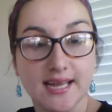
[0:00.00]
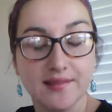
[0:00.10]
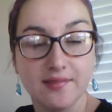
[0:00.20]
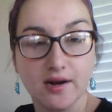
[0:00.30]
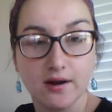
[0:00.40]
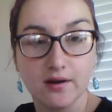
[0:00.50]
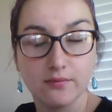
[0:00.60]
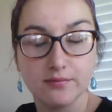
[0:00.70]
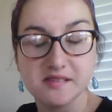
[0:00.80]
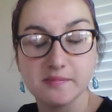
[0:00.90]
in their
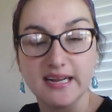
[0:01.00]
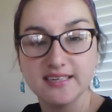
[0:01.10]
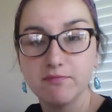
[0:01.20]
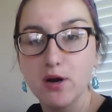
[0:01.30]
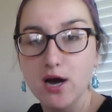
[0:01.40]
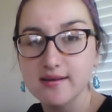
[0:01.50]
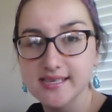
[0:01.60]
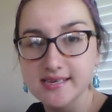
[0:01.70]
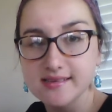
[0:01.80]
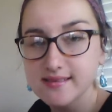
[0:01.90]
respective
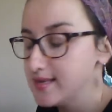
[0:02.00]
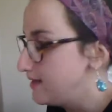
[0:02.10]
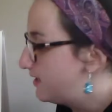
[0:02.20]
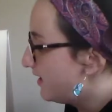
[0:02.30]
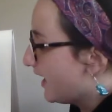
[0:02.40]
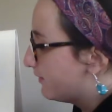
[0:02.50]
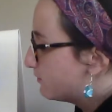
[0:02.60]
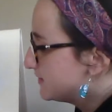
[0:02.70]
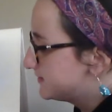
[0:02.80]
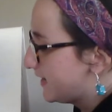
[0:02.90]
boxes, I
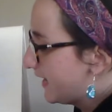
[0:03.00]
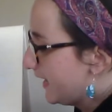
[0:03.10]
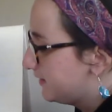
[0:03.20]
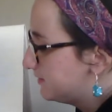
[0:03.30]
would say,